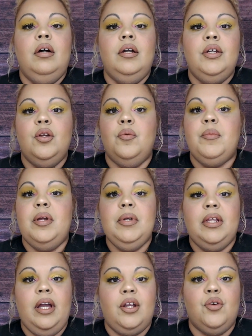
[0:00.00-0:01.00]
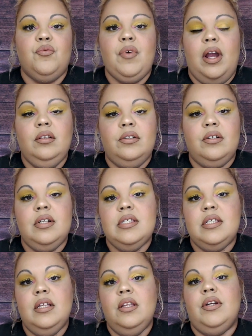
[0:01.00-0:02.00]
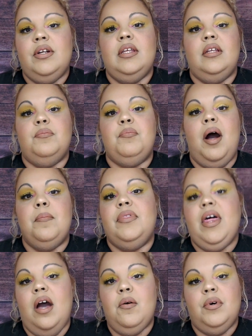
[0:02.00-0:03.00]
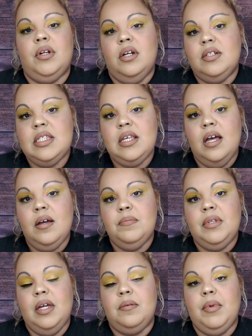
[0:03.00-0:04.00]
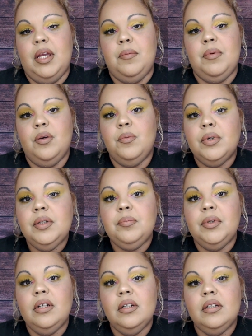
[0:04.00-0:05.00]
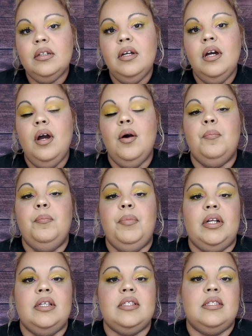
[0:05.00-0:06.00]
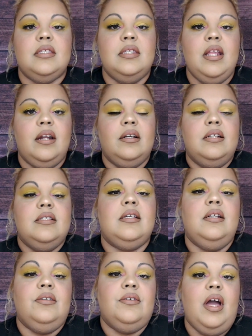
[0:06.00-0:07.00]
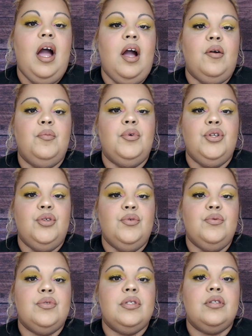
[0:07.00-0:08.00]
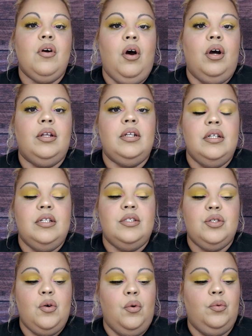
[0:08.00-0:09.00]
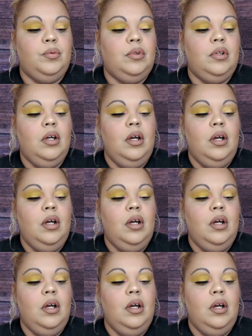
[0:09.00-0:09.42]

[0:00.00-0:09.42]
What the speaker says: you know, maybe like your regular concealer and then pop that one on top, then maybe it would be good. But it's not a concealer that I would use on its own.